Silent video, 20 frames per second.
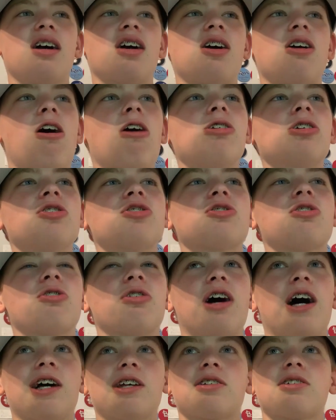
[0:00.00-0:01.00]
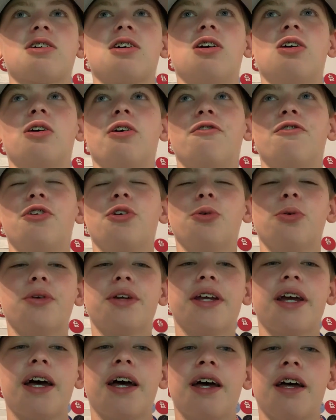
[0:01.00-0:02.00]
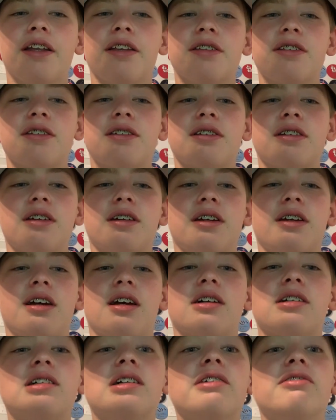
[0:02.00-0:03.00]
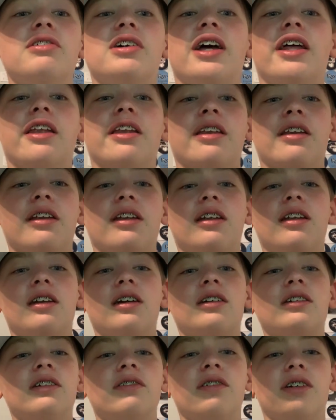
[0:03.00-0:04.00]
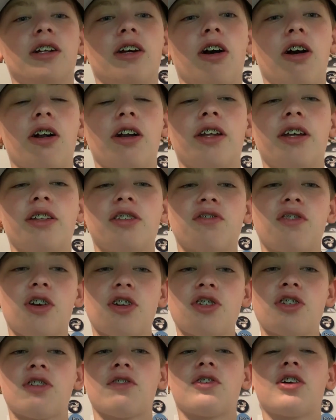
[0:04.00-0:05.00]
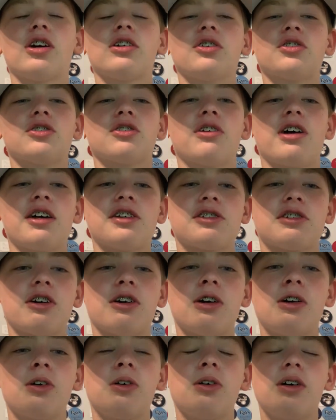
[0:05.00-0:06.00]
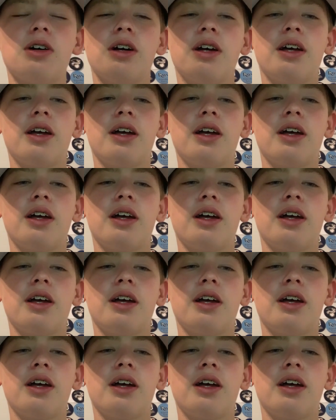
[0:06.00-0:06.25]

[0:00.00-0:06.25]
Carlos Carrasco, if you get Cleveland Cleveland Guardians version of Carlos Carrasco,